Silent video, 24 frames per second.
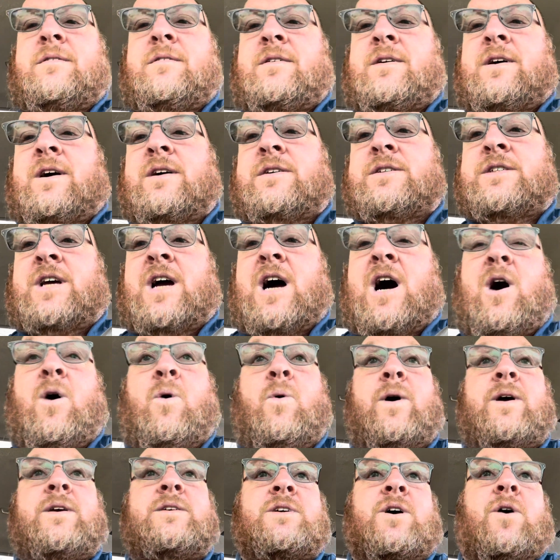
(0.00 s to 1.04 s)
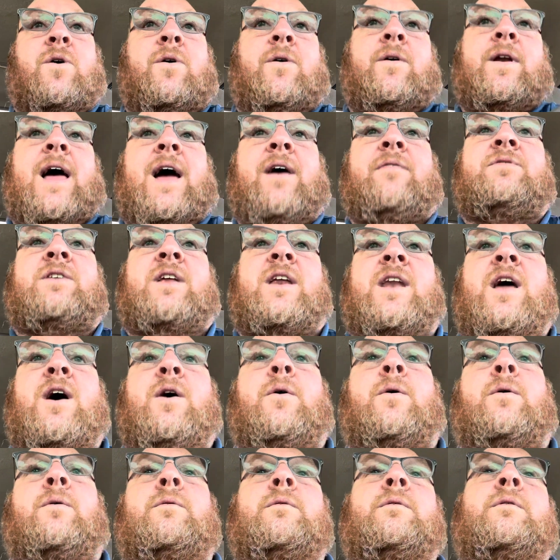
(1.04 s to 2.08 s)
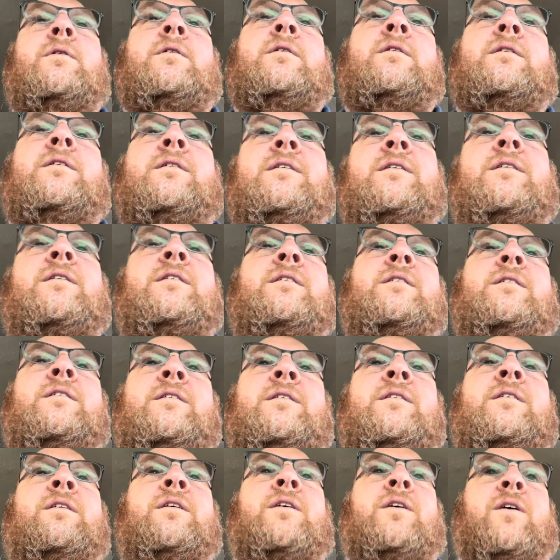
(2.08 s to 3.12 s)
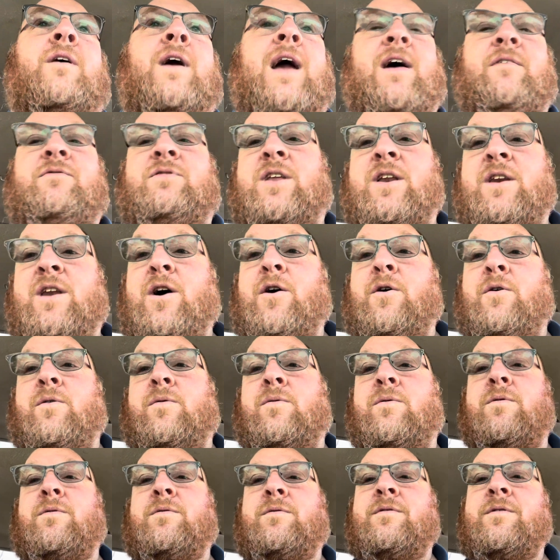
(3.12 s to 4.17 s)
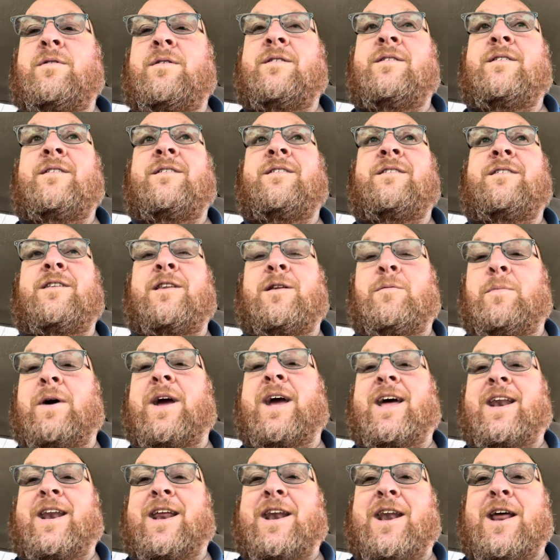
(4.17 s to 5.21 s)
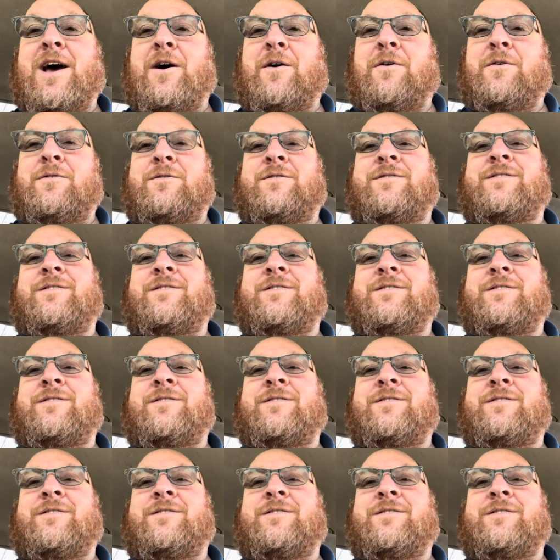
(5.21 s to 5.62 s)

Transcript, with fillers: Because you always going to have to know. You have to know to be in the know.